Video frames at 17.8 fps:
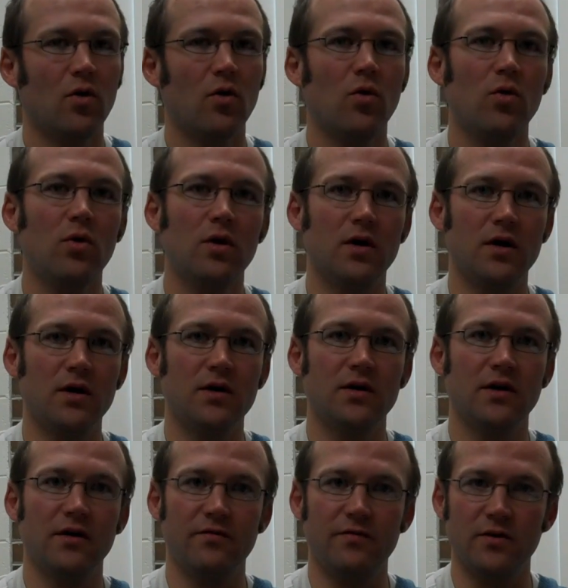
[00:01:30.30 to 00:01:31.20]

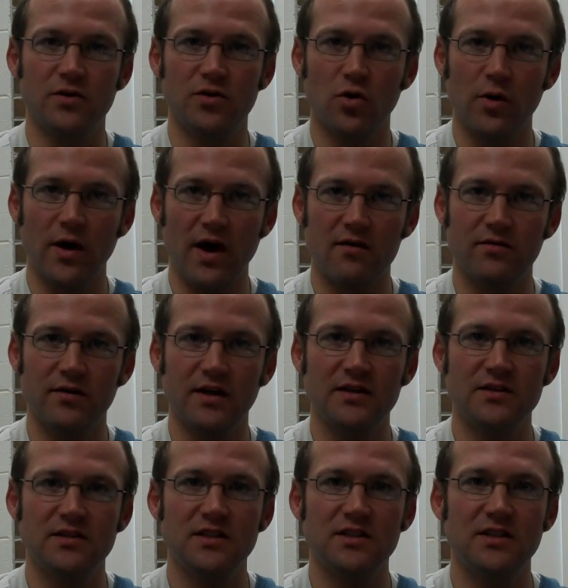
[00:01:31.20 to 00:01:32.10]
or if you don't have an
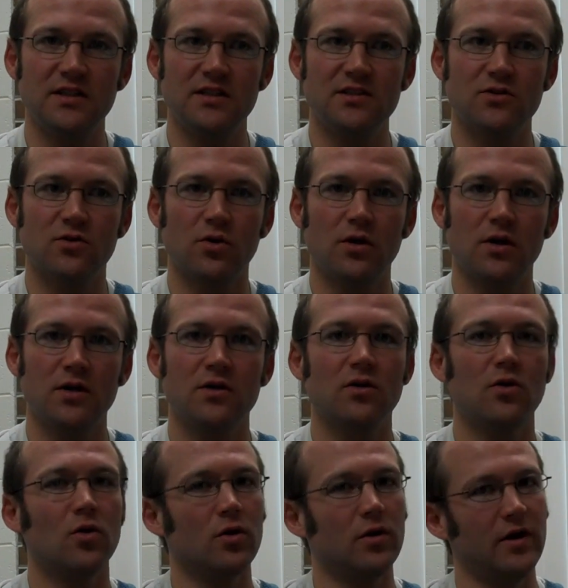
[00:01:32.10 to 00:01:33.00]
ACT score,
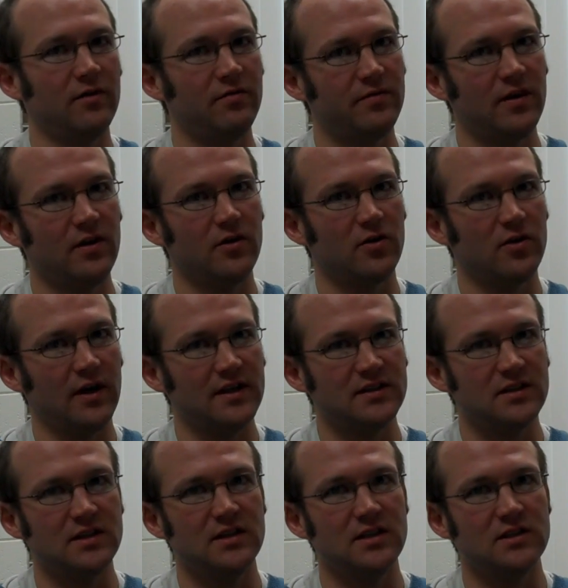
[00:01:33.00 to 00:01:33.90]
or if the, your
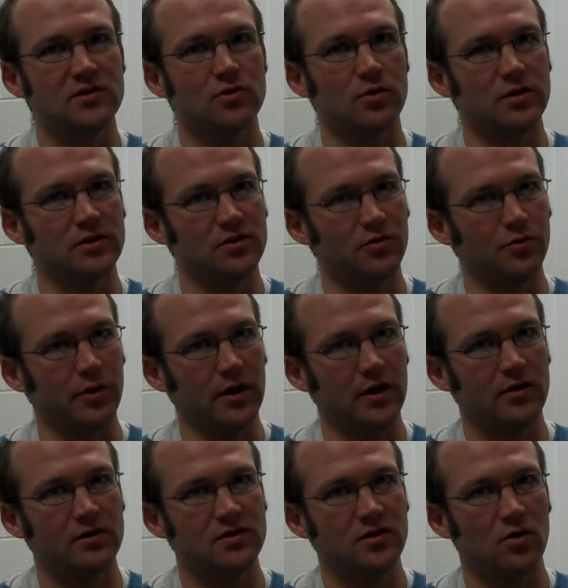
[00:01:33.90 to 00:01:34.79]
ACT score is three
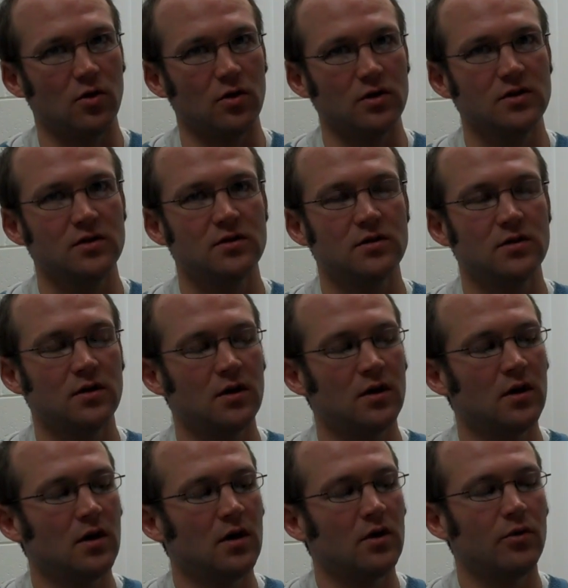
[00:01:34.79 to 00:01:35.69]
years old,
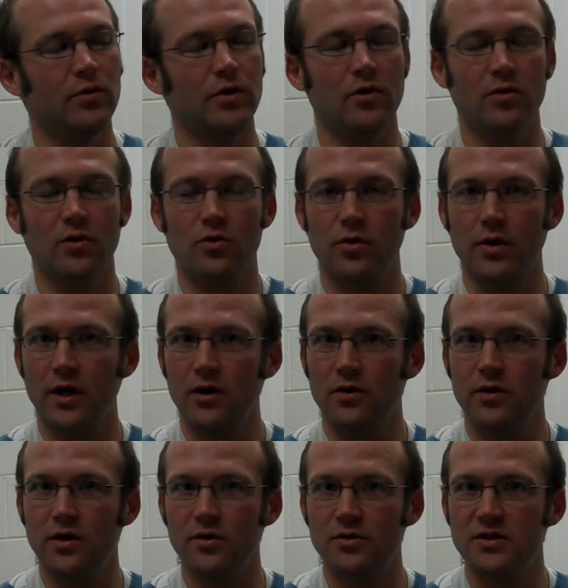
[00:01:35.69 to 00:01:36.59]
we
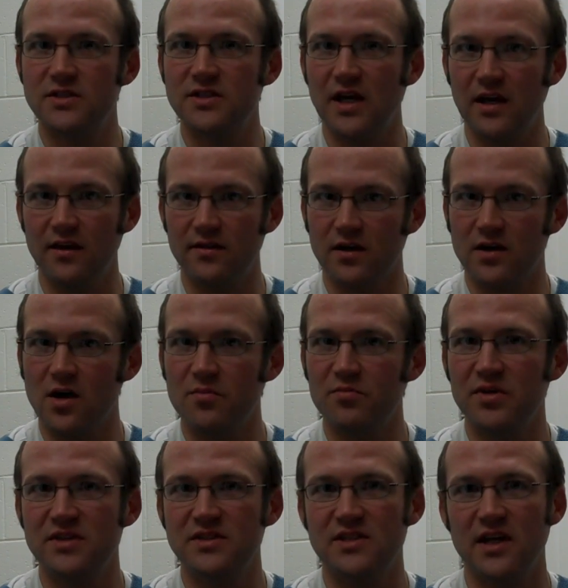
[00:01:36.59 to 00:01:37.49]
require you to take the
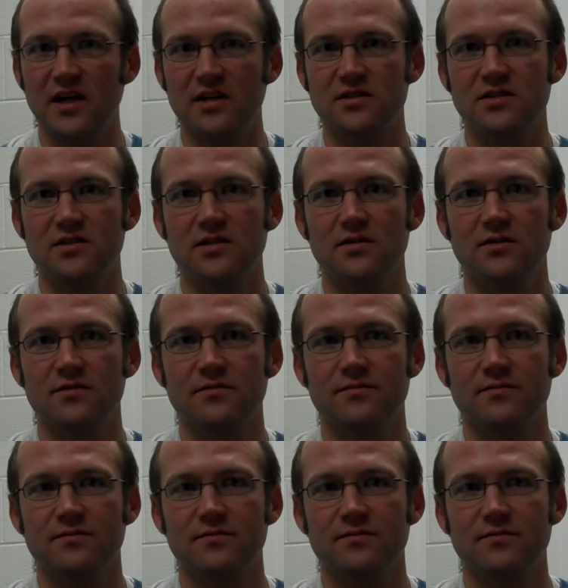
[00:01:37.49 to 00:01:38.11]
COMPASS test.